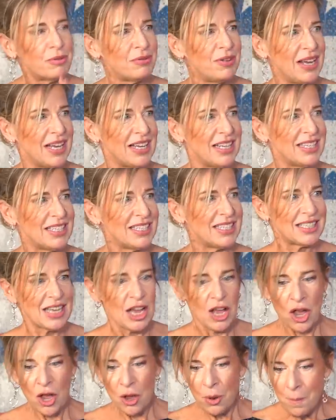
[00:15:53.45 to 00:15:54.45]
figures,
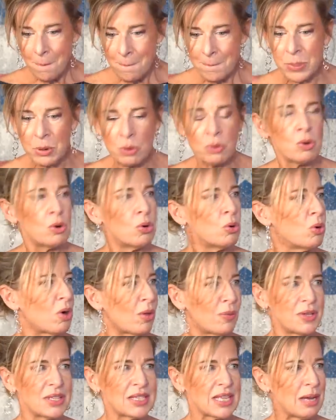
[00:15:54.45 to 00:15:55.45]
all
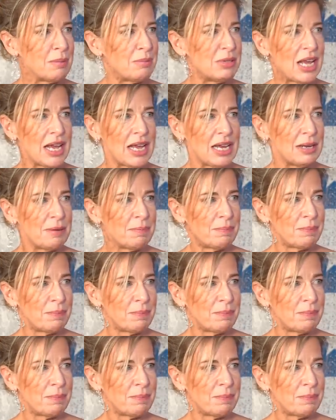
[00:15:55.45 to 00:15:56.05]
on the same day.